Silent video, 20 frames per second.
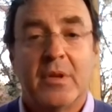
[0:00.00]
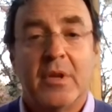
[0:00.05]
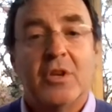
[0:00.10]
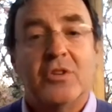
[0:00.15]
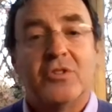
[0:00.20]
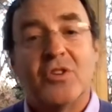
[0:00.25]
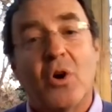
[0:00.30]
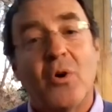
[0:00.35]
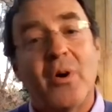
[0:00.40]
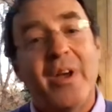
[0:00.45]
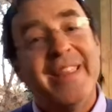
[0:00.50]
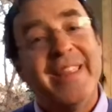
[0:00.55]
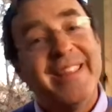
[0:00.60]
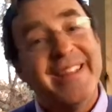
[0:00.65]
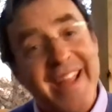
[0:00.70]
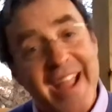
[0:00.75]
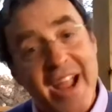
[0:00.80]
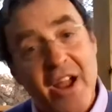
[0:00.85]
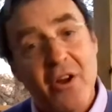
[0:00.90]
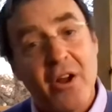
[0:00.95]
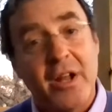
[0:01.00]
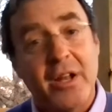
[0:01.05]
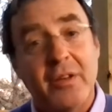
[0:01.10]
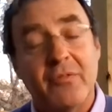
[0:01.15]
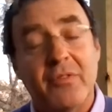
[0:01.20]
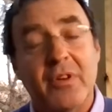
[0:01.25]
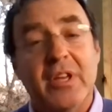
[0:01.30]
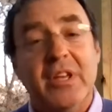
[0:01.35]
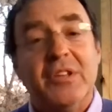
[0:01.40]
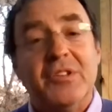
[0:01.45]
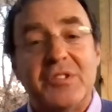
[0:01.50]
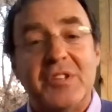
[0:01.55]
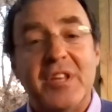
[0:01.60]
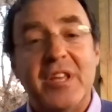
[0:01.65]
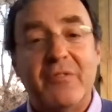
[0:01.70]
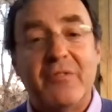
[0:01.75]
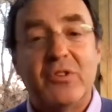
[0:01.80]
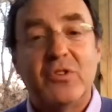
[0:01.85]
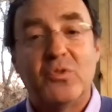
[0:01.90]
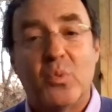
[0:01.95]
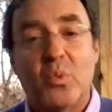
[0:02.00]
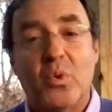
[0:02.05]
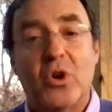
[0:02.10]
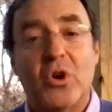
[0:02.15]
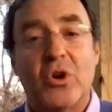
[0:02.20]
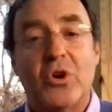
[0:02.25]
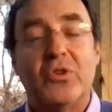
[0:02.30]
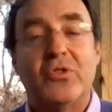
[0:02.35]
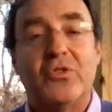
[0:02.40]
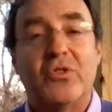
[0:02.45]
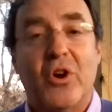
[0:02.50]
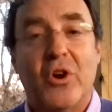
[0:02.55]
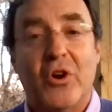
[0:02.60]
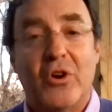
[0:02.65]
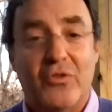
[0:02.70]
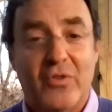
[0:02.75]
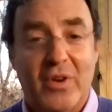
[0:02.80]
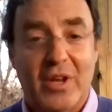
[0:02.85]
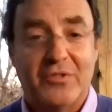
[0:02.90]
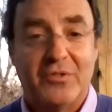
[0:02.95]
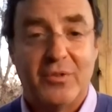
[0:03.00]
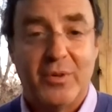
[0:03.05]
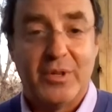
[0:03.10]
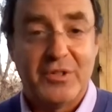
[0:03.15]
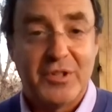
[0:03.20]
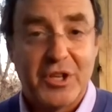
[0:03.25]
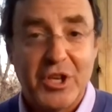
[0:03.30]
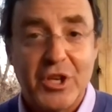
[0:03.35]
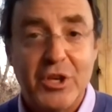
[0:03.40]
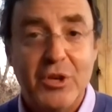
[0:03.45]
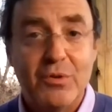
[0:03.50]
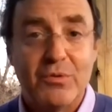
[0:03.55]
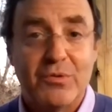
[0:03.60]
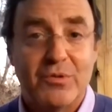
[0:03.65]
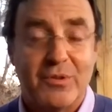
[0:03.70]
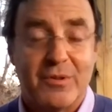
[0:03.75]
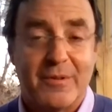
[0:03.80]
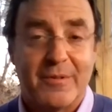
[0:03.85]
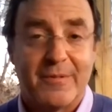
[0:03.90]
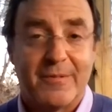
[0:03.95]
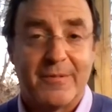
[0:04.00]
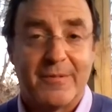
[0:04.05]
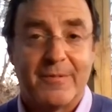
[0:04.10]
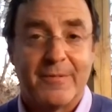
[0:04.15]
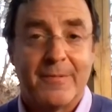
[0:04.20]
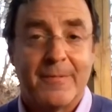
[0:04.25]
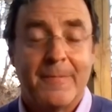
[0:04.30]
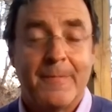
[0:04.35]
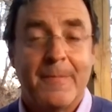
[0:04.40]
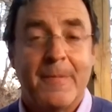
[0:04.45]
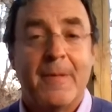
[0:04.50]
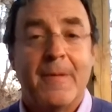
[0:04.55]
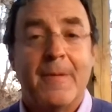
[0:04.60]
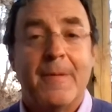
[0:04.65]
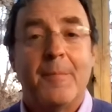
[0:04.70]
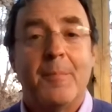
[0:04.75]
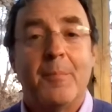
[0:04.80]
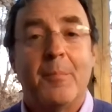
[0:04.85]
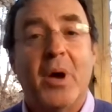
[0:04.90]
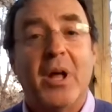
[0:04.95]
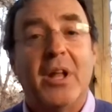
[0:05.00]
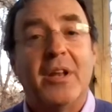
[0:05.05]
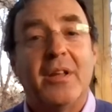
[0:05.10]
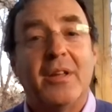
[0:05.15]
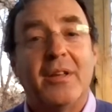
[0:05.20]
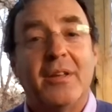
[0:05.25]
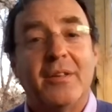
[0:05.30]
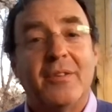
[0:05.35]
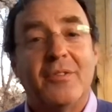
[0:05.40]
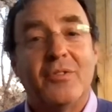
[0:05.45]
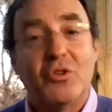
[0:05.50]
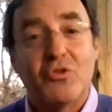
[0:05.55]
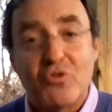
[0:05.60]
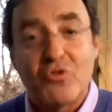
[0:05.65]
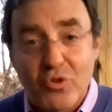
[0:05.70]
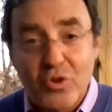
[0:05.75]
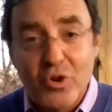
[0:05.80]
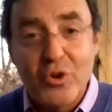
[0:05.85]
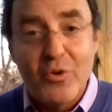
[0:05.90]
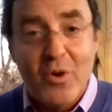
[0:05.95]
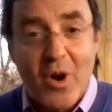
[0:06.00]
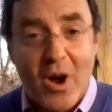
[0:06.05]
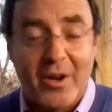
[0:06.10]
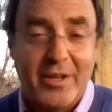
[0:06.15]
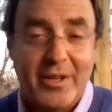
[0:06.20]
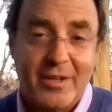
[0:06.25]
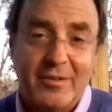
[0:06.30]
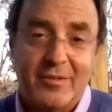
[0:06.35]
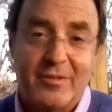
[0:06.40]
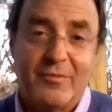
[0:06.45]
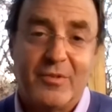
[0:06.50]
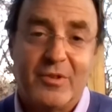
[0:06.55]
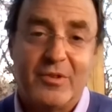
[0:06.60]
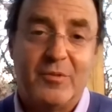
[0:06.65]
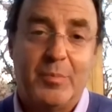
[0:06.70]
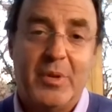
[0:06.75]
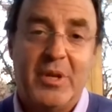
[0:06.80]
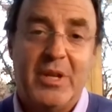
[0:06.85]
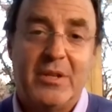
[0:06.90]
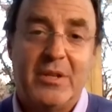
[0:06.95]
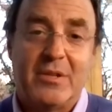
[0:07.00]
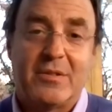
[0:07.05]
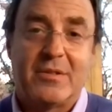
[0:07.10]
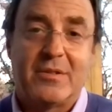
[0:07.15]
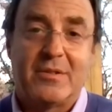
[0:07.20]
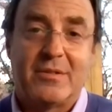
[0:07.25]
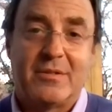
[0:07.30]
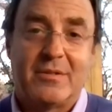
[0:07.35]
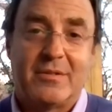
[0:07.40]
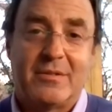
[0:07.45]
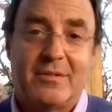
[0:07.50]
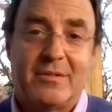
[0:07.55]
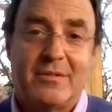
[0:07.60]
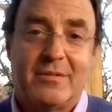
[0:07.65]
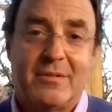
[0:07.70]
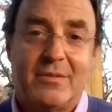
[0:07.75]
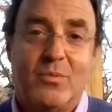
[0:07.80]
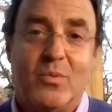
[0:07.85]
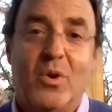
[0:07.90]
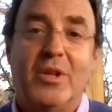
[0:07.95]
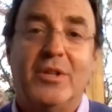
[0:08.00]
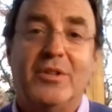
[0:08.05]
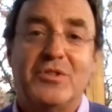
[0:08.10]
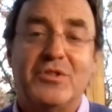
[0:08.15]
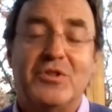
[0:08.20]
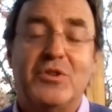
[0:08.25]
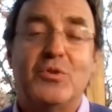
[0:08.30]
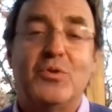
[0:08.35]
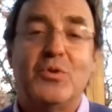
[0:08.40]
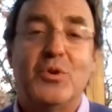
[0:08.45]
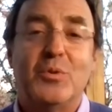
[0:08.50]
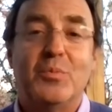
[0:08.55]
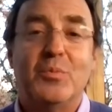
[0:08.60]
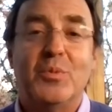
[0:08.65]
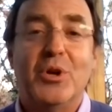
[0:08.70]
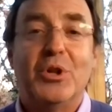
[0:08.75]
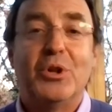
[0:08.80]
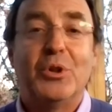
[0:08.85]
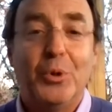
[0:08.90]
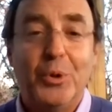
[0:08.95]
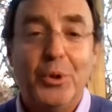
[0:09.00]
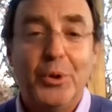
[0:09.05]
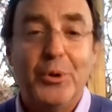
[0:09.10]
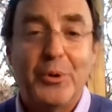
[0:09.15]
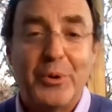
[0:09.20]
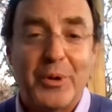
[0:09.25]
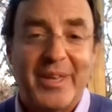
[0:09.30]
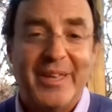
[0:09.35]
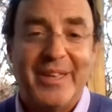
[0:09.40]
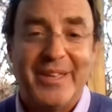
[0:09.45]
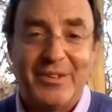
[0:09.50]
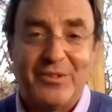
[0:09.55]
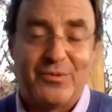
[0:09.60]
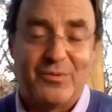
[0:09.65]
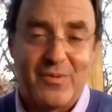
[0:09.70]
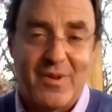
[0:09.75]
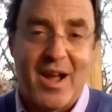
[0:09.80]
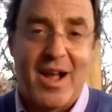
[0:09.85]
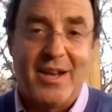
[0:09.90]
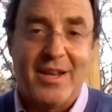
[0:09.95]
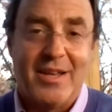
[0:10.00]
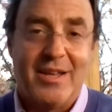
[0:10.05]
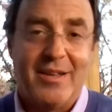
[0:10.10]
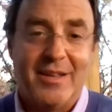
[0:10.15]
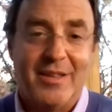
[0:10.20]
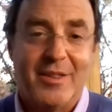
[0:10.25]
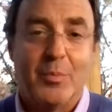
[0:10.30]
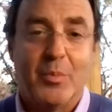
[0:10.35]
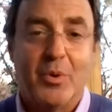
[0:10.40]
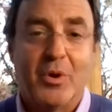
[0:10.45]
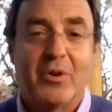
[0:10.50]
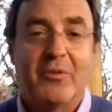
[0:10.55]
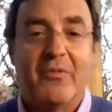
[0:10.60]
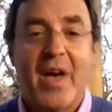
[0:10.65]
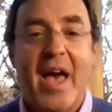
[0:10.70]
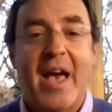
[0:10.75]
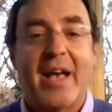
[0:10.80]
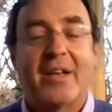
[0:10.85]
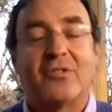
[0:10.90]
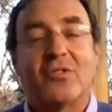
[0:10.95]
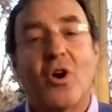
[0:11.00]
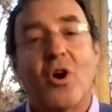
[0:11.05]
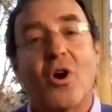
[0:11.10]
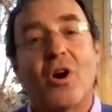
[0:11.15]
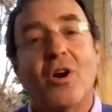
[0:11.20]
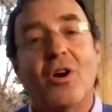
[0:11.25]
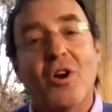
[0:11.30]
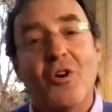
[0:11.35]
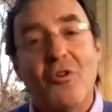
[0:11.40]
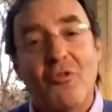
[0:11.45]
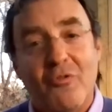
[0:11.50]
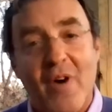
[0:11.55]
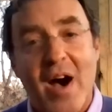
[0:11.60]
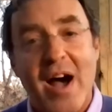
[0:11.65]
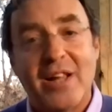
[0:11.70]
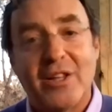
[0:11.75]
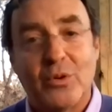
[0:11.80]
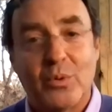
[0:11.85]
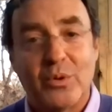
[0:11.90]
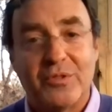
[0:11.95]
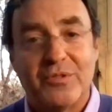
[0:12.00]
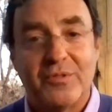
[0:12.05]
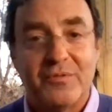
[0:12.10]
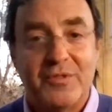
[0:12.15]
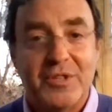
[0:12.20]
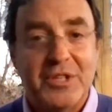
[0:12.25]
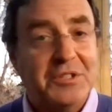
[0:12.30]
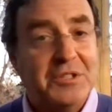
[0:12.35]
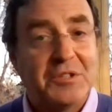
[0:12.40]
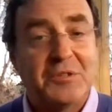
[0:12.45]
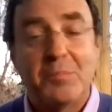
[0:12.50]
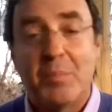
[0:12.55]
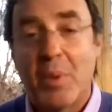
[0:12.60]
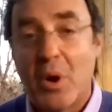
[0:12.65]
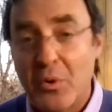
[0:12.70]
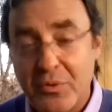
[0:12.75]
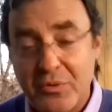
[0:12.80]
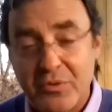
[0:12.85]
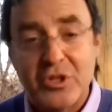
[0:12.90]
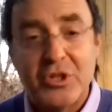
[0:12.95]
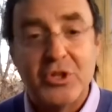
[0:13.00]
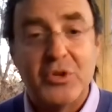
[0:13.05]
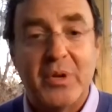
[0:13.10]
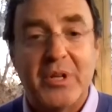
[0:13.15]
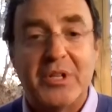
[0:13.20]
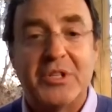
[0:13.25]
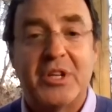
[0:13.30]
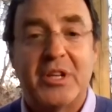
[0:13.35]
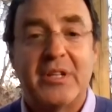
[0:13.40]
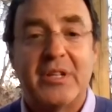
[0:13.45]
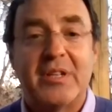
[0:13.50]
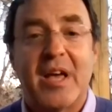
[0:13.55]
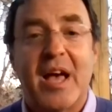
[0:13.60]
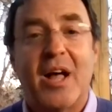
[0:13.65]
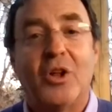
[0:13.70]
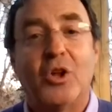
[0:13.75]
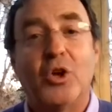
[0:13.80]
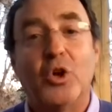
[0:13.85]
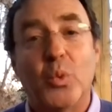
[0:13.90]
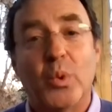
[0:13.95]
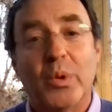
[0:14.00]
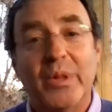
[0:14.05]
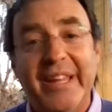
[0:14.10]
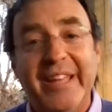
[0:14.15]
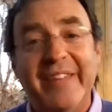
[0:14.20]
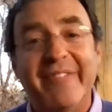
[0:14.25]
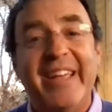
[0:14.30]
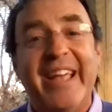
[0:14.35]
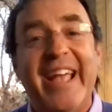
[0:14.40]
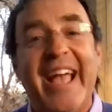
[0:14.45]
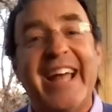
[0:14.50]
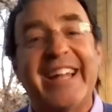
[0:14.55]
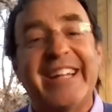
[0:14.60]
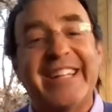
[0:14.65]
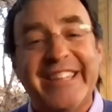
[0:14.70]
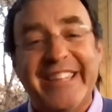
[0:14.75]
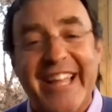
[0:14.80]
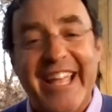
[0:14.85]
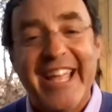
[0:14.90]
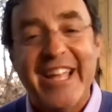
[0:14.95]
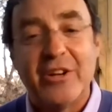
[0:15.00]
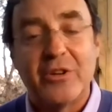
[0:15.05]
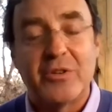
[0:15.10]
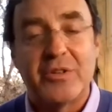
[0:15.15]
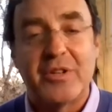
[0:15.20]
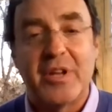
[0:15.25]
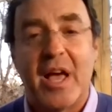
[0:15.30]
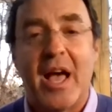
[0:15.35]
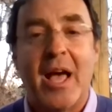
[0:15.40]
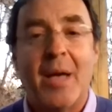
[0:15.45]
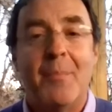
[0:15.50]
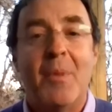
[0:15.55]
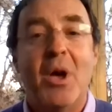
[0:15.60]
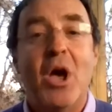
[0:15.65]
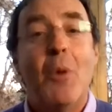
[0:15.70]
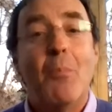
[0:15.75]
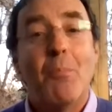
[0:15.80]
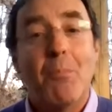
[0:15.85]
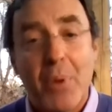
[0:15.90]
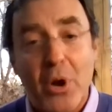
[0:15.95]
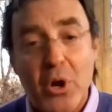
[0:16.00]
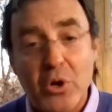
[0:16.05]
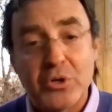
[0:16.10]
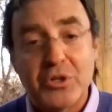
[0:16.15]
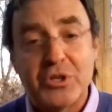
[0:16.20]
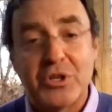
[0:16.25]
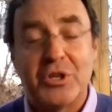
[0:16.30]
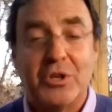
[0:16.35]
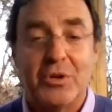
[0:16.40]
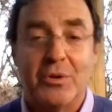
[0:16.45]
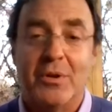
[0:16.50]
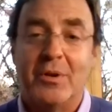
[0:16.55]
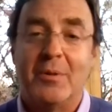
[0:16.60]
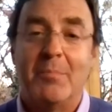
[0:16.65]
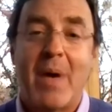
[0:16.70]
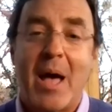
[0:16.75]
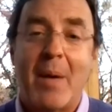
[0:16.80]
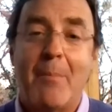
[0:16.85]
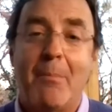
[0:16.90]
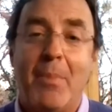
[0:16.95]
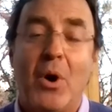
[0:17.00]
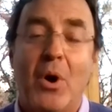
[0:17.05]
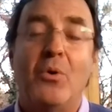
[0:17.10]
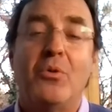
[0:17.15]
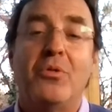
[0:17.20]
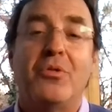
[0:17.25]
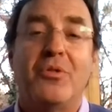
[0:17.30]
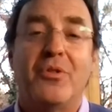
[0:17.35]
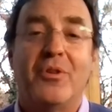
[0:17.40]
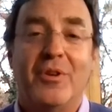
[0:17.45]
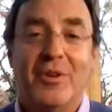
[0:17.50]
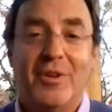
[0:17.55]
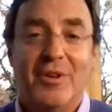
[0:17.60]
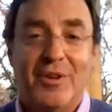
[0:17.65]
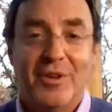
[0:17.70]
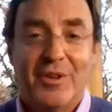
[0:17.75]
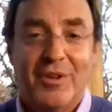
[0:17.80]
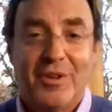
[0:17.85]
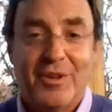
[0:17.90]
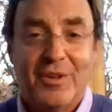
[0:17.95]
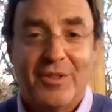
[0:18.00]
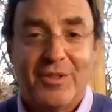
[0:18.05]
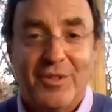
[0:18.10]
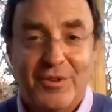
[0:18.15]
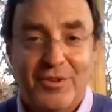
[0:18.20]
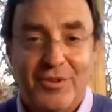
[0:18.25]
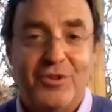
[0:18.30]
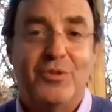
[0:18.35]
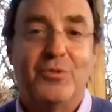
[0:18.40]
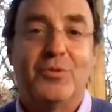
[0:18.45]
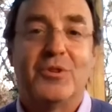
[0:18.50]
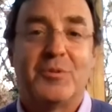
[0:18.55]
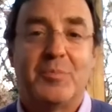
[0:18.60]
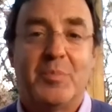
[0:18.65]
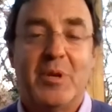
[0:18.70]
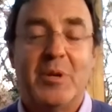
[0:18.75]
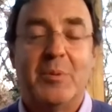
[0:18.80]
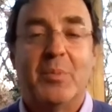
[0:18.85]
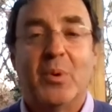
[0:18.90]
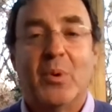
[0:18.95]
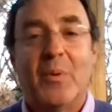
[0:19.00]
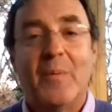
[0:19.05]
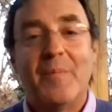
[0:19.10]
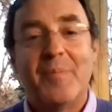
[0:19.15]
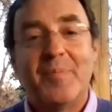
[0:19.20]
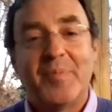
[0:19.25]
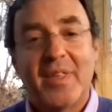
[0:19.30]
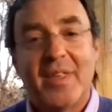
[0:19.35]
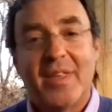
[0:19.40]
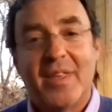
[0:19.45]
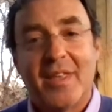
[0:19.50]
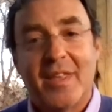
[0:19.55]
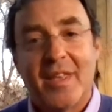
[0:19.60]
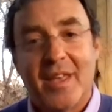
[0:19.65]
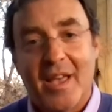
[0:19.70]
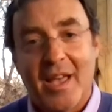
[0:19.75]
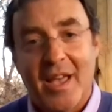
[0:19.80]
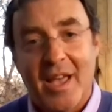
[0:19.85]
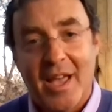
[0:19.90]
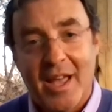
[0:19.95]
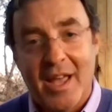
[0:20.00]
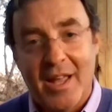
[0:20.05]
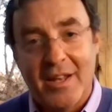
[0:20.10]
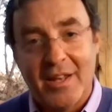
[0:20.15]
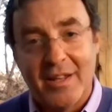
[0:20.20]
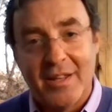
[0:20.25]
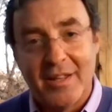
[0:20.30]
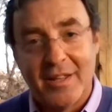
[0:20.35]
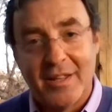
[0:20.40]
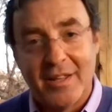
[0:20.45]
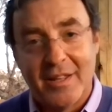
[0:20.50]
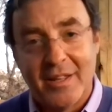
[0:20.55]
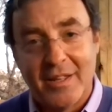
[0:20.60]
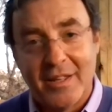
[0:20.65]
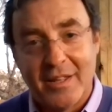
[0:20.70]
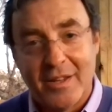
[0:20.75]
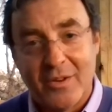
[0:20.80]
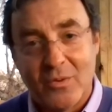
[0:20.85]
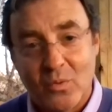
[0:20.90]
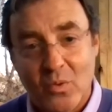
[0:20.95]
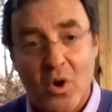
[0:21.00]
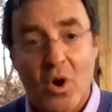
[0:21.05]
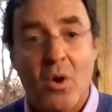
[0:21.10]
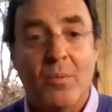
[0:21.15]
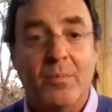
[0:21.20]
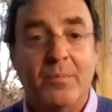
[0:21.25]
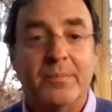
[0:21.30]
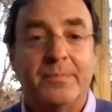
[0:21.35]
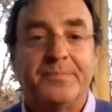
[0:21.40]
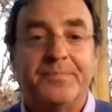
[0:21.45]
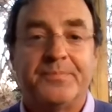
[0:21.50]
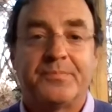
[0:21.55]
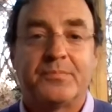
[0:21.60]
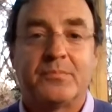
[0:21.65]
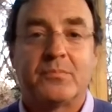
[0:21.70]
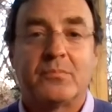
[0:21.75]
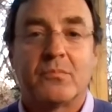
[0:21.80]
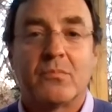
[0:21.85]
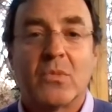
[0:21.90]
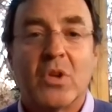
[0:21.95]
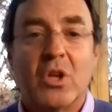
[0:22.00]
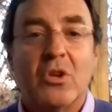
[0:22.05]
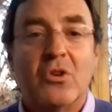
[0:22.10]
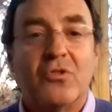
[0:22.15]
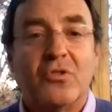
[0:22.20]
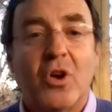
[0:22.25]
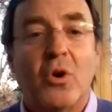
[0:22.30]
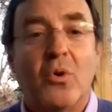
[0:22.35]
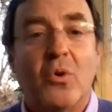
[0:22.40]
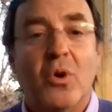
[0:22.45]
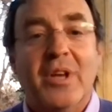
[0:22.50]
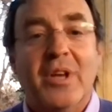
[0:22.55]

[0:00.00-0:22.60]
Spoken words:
So in the narrative, Stephen's words are addressed to his accuser. But the true audience of the speech, the ones to whom Luke is writing in the book of Acts, are followers of Jesus, both Jew and Gentile, who were living at a later time persecuted by both the Jewish people and Rome. So